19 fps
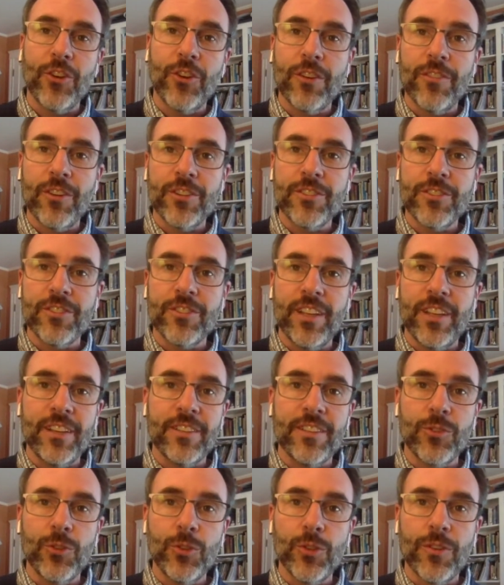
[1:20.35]
University
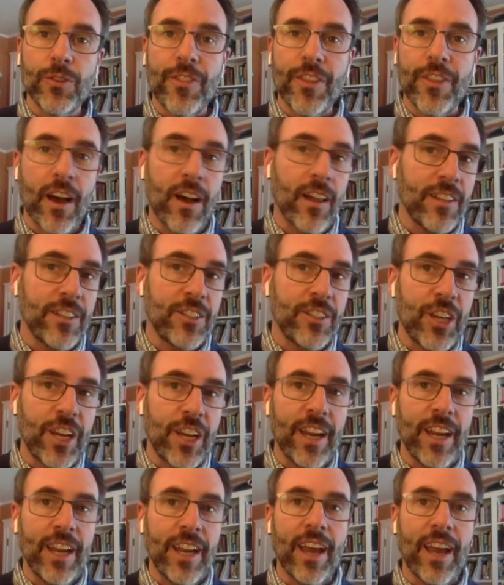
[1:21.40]
School of
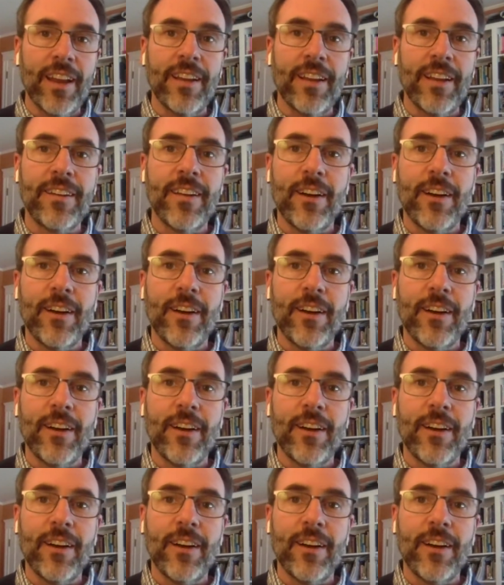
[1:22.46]
Theology and